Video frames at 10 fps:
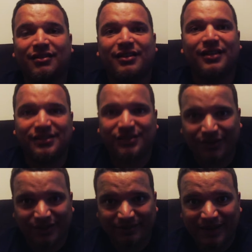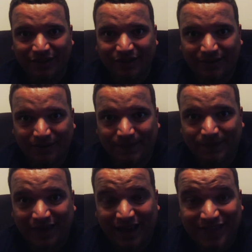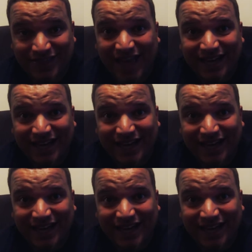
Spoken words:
is talking about, and that